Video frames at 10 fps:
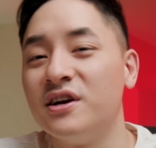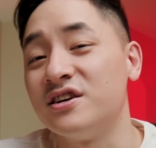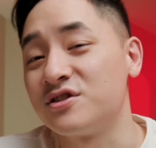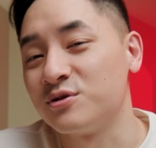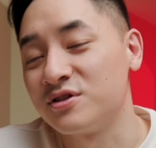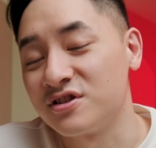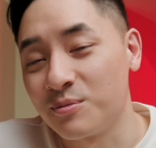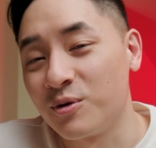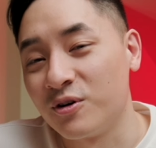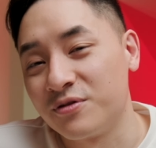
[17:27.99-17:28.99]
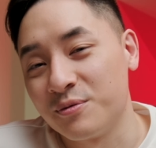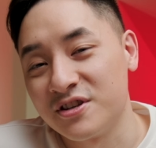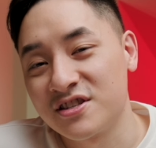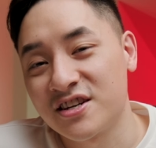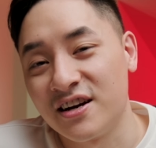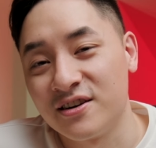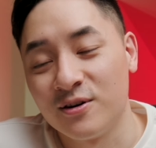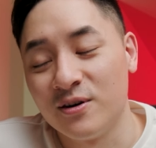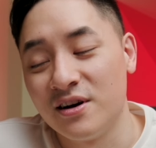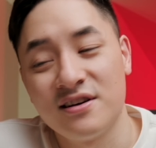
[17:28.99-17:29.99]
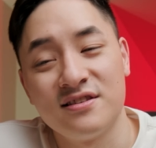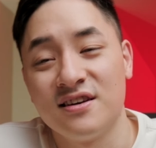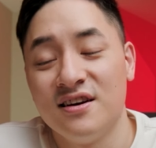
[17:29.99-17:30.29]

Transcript: It shows the support from this channel, and